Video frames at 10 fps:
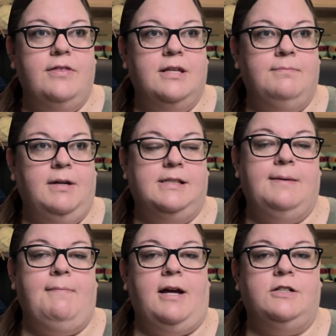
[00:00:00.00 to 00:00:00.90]
the mix
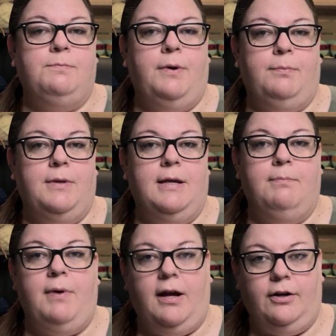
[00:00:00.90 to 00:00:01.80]
and match puppy
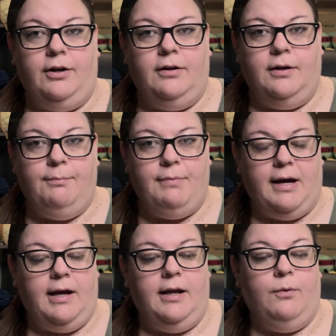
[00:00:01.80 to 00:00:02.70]
pattern
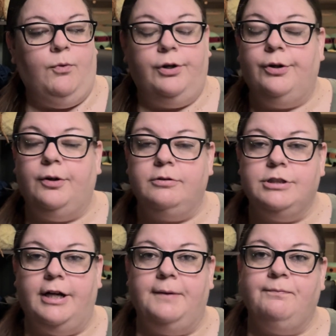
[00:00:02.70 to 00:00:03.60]
by Wonder
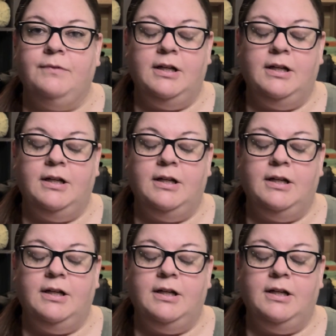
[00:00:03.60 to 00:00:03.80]
Crochet.